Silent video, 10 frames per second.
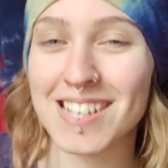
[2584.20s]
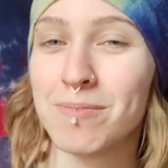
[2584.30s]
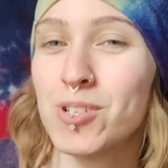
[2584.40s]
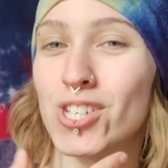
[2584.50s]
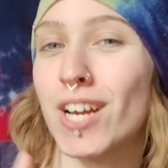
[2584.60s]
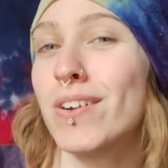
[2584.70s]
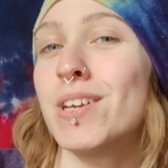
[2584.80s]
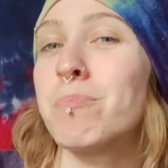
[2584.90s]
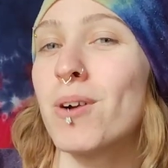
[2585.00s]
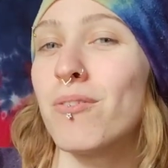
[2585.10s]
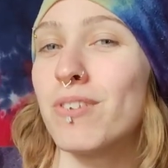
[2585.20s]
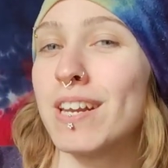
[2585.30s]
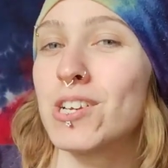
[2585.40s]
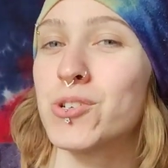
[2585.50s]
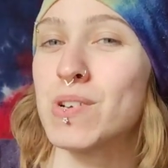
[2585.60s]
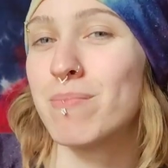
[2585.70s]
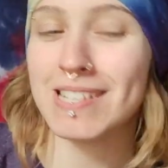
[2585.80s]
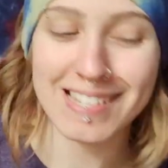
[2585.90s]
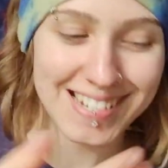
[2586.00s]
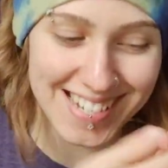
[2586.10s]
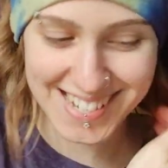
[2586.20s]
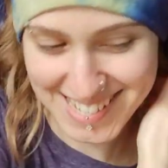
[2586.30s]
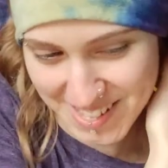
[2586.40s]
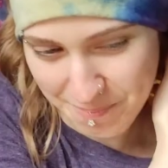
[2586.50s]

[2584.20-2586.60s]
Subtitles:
I'm sharing a prophetic dream message.